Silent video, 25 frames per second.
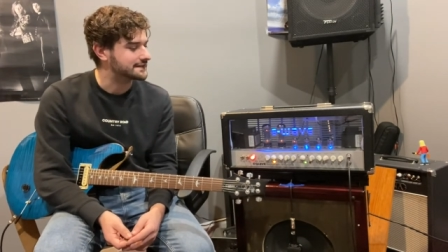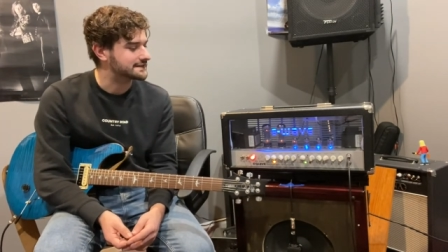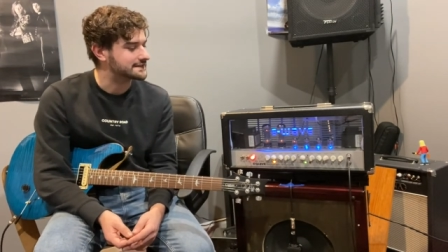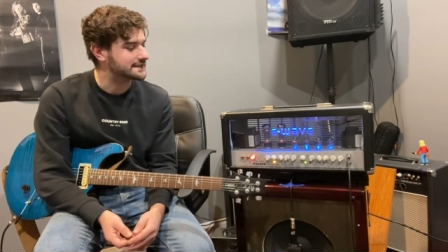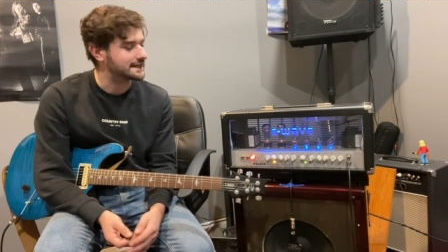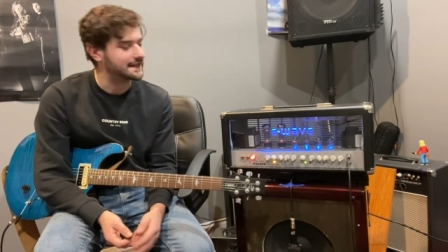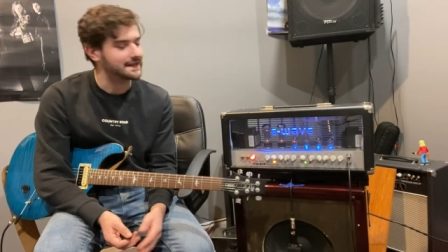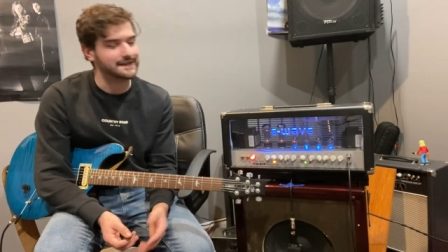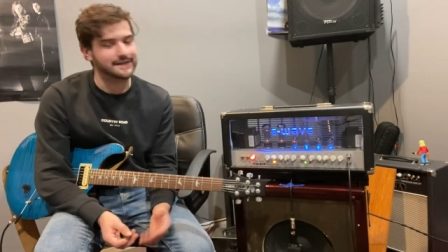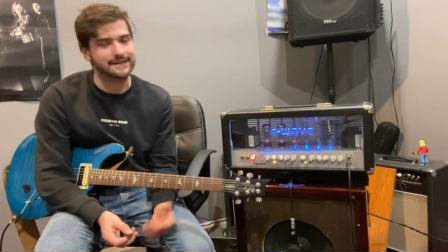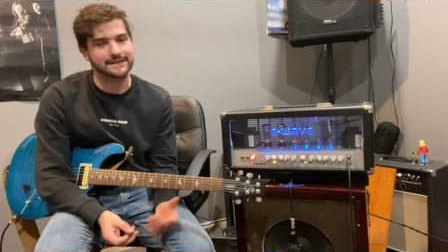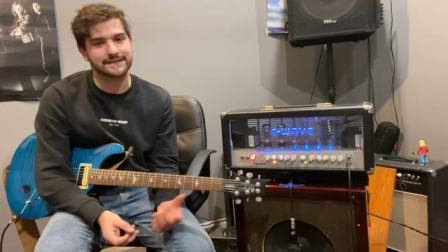
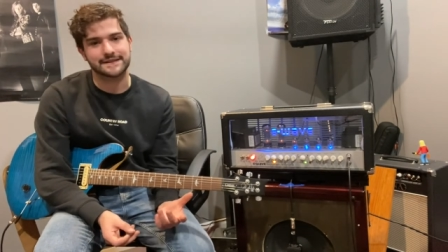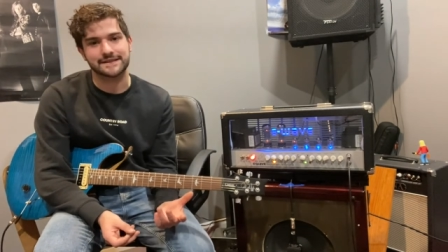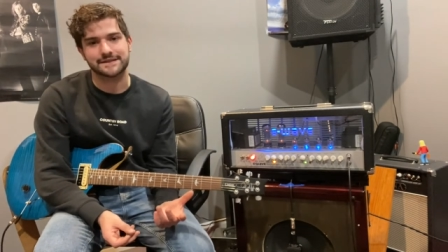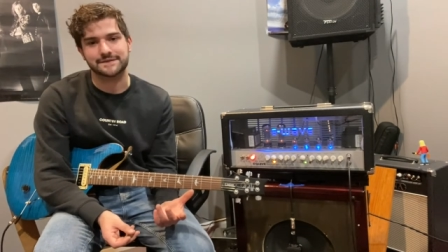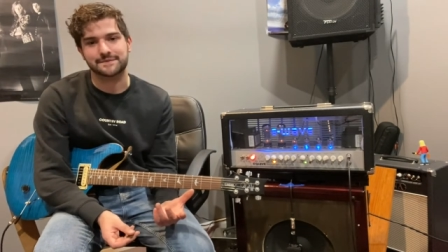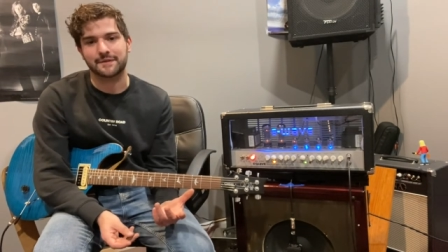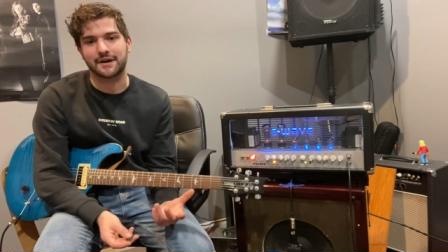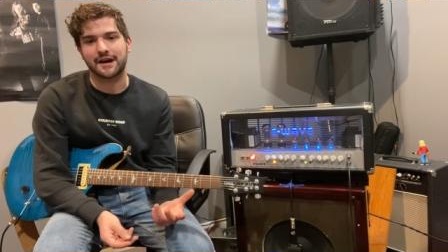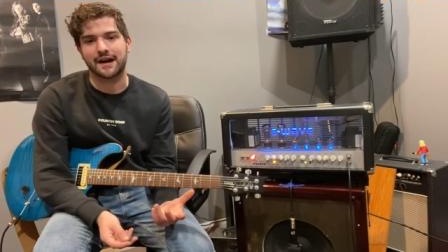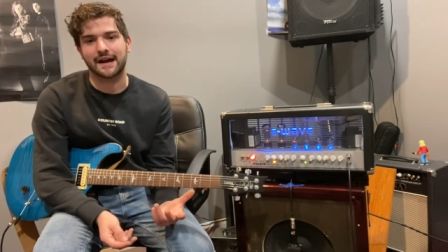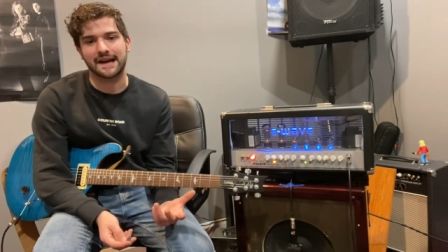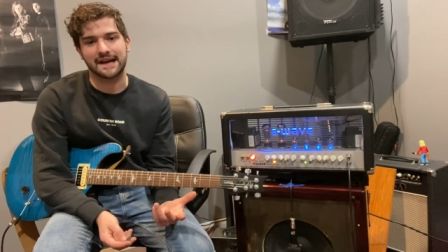see this is
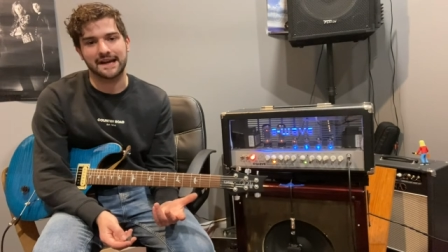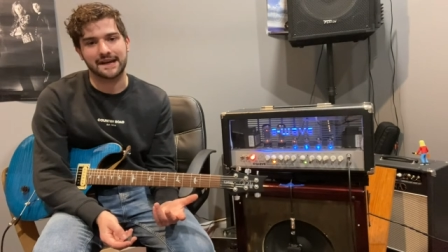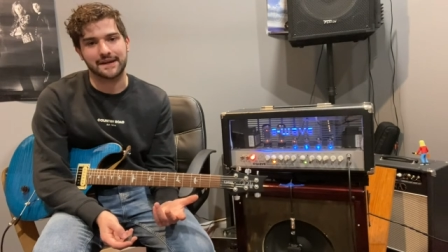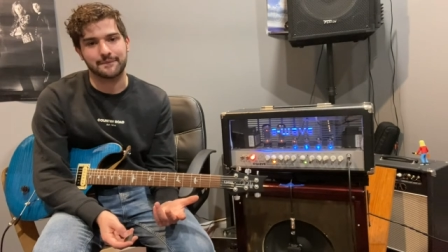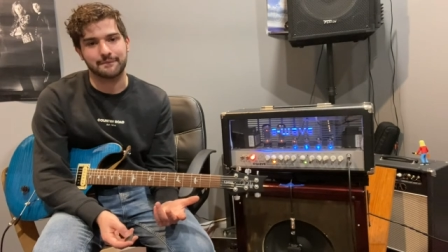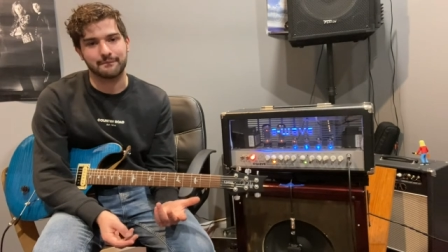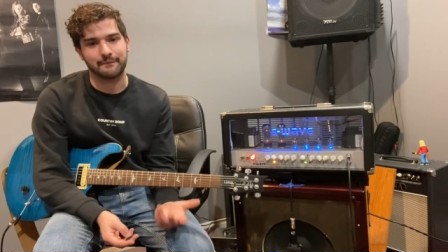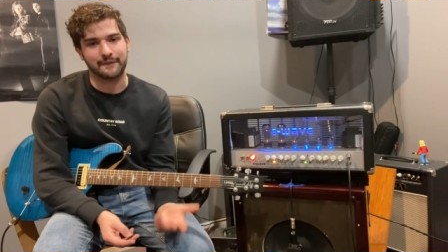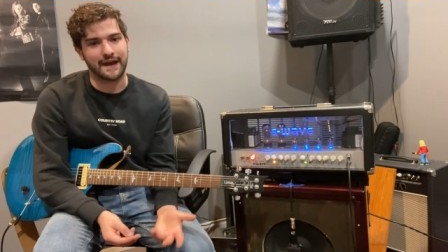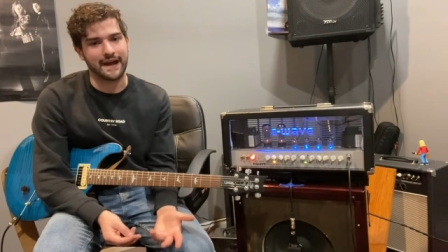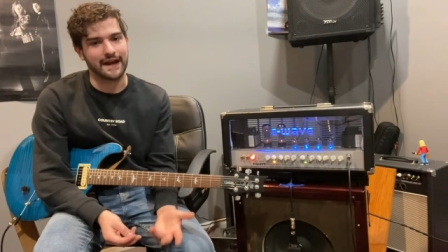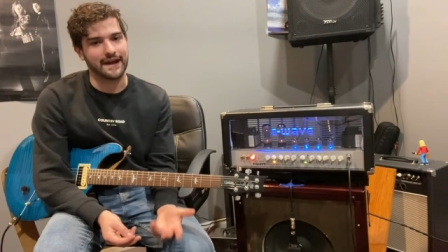my
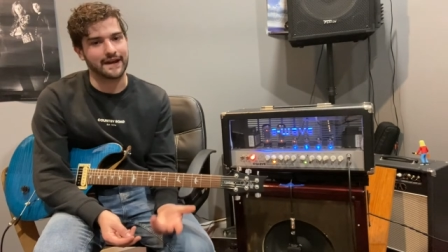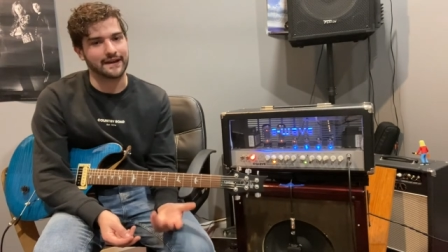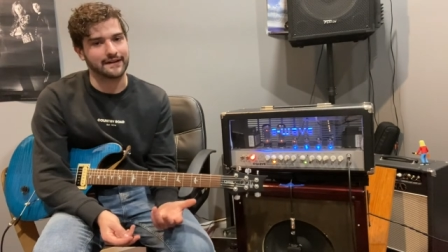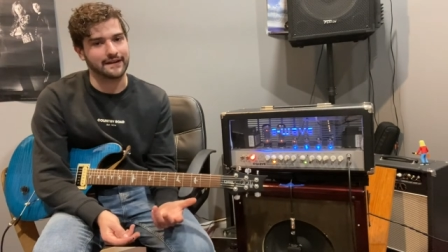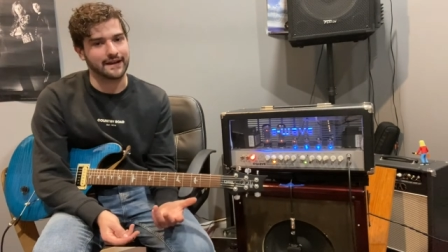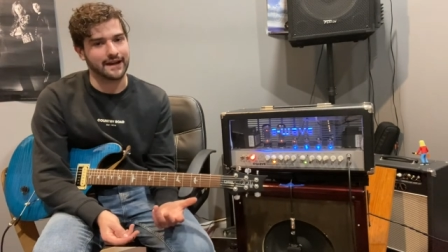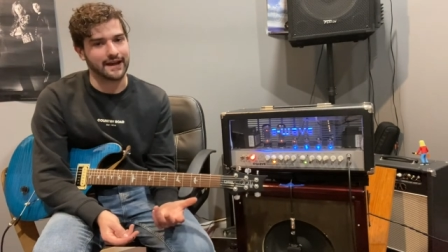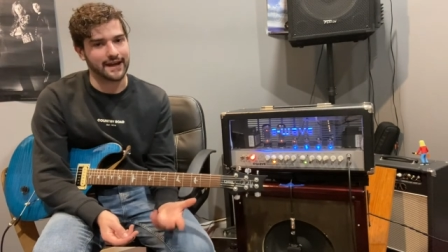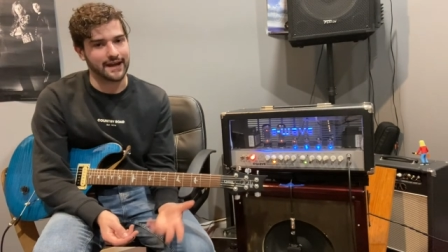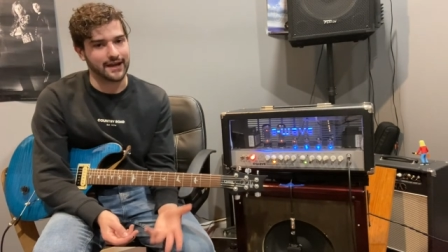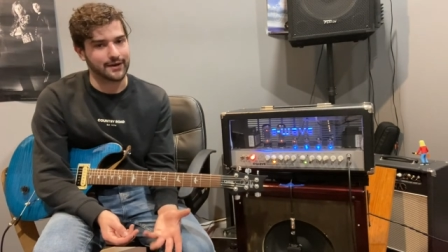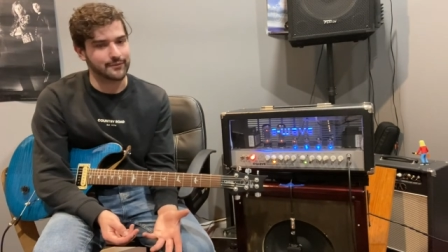
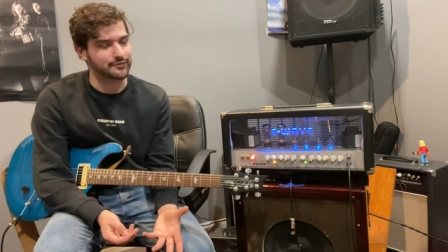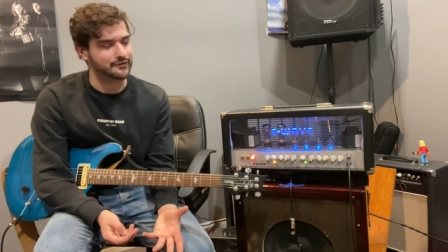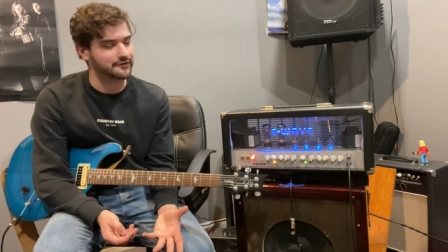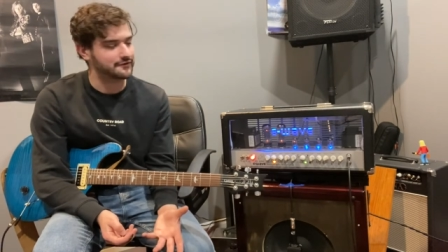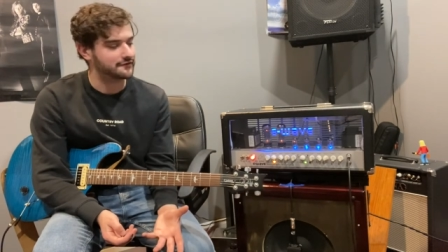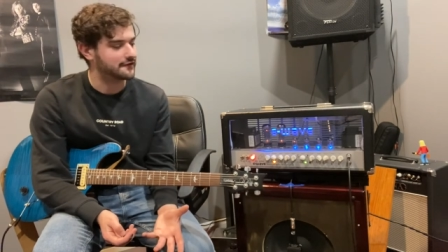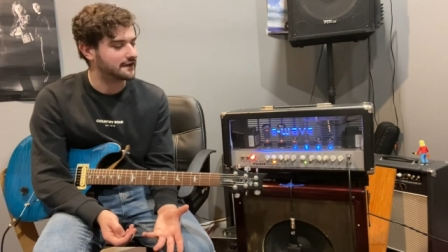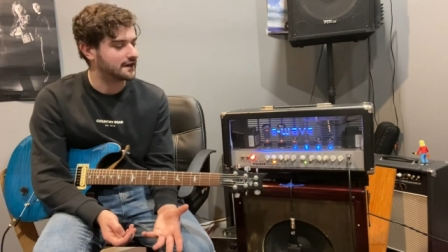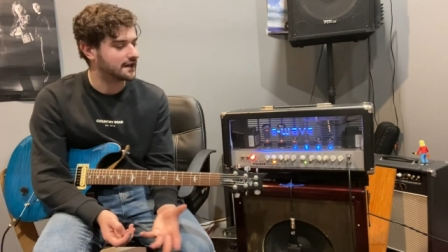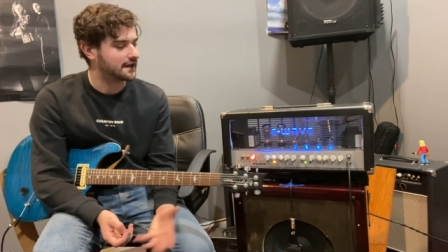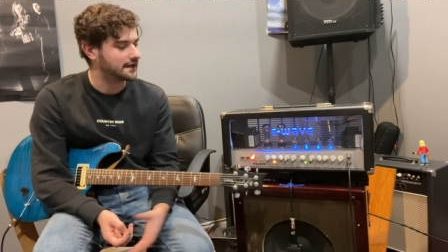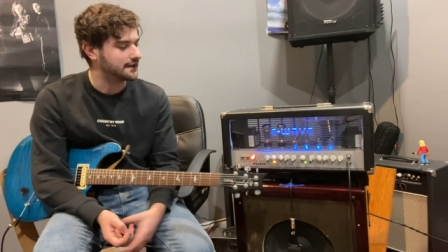main
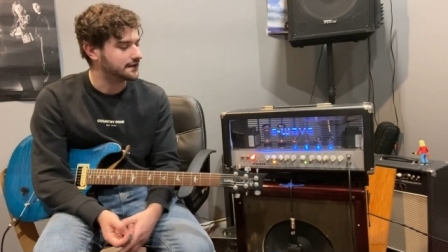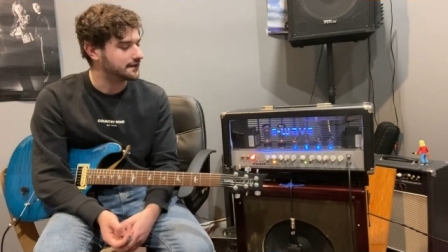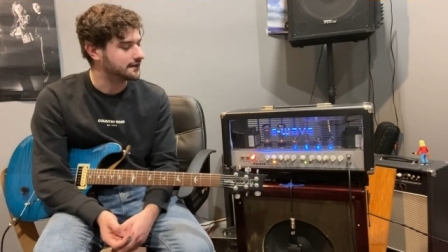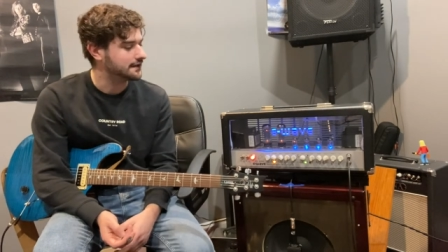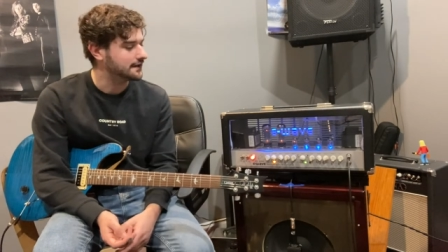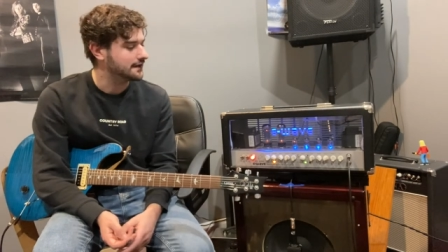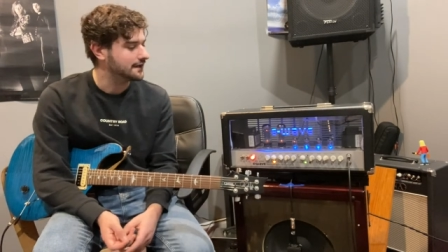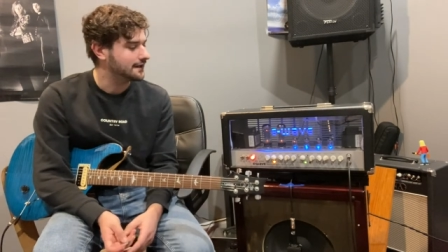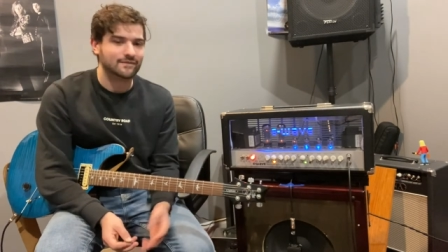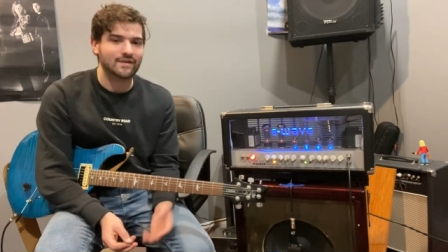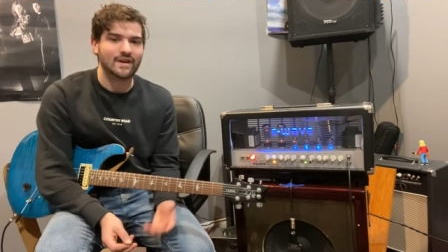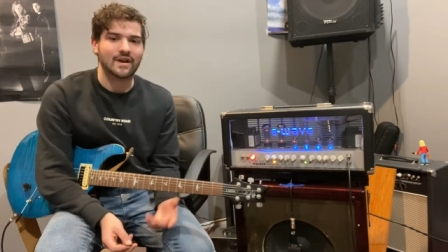amplifier.